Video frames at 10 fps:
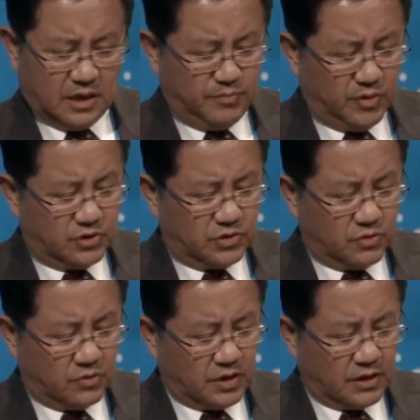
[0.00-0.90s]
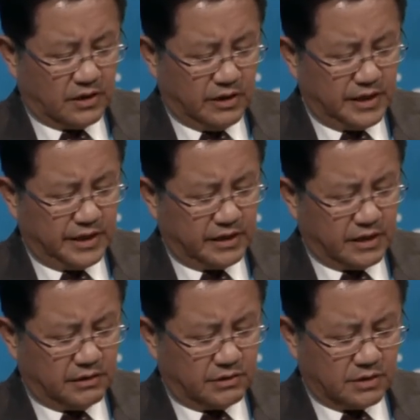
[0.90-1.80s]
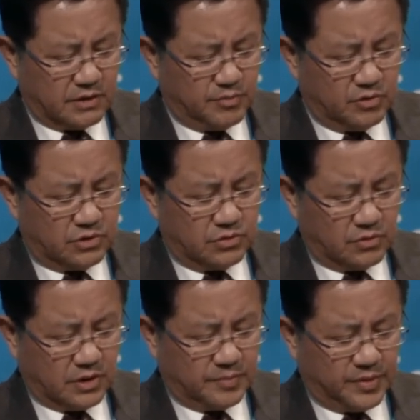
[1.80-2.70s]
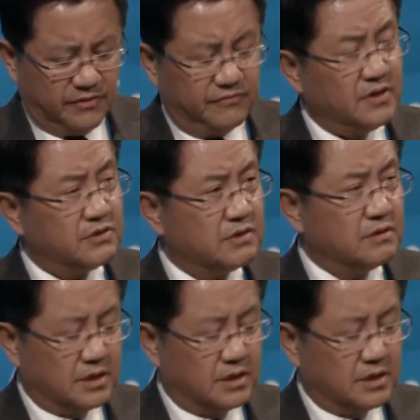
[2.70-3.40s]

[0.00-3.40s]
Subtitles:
mutual learning and mutual benefit,